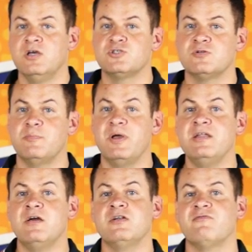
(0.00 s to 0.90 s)
So
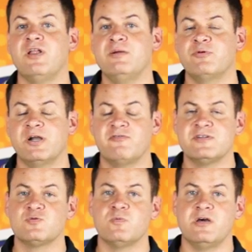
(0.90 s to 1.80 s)
depending on your flight
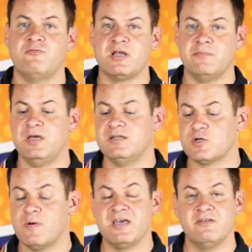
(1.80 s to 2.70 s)
preference, what I'd recommend is
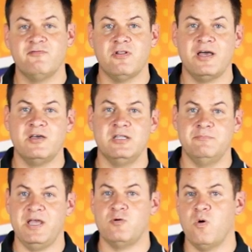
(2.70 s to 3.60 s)
go ahead and fly it
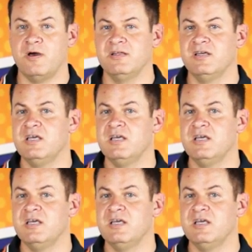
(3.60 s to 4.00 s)
in bank 1.